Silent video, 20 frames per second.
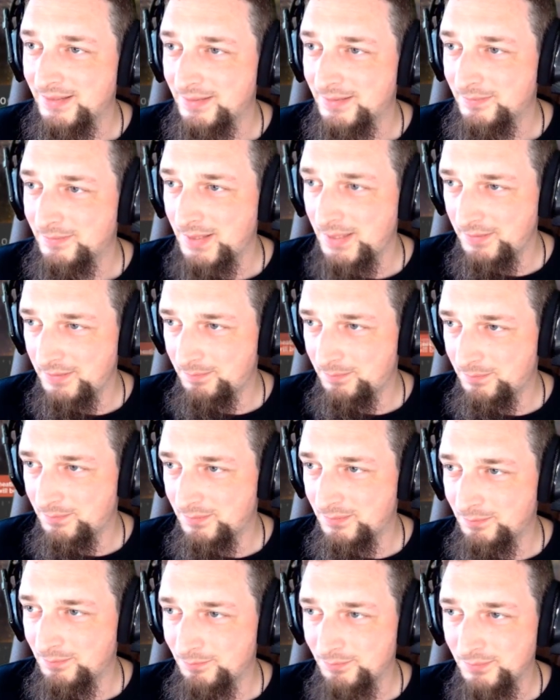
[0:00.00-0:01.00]
Maybe
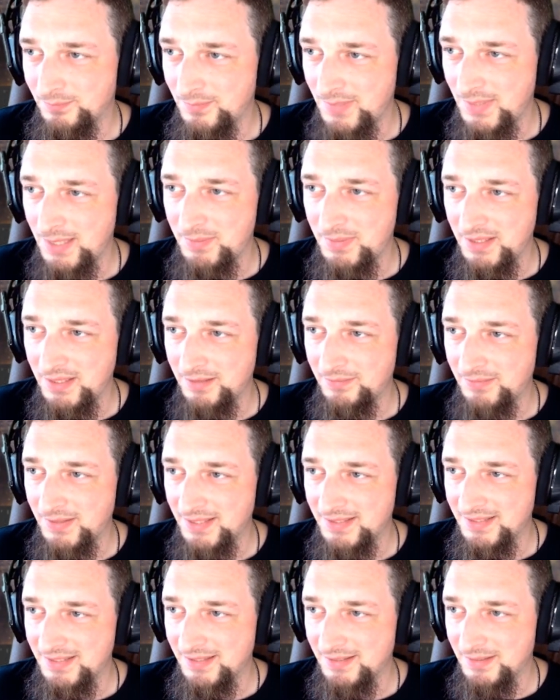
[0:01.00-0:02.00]
if
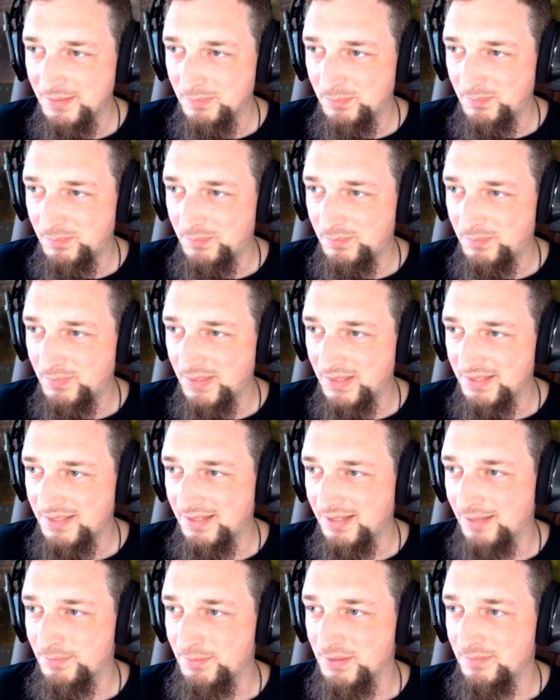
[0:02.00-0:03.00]
that's not the best
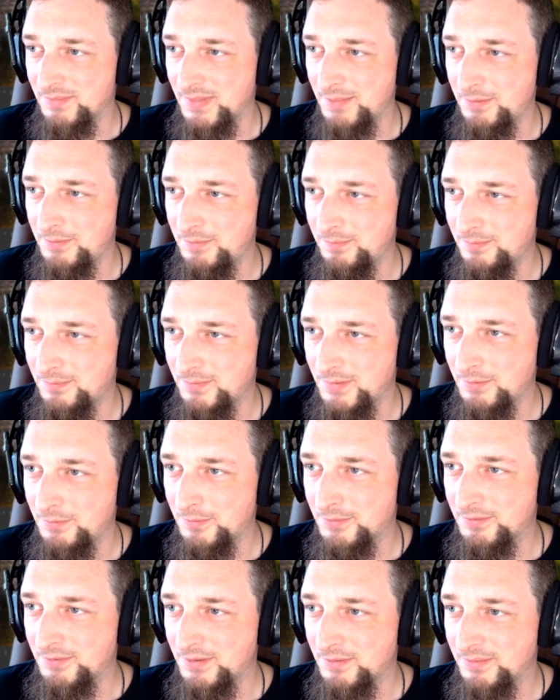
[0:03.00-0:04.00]
option, maybe we
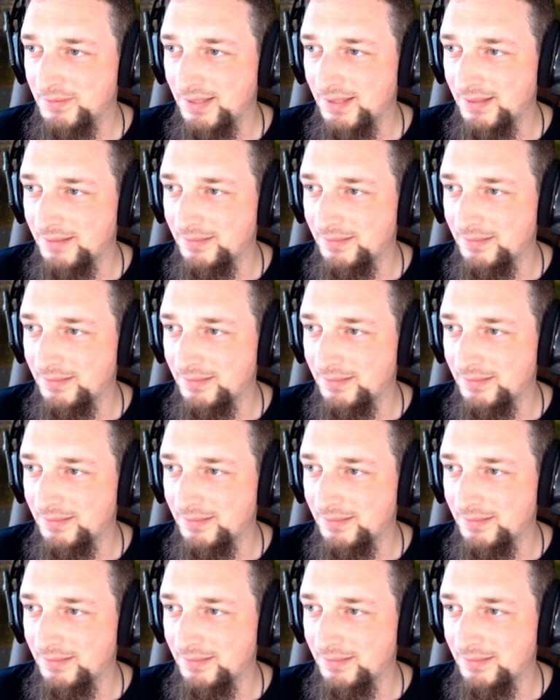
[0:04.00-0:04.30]
won't do that.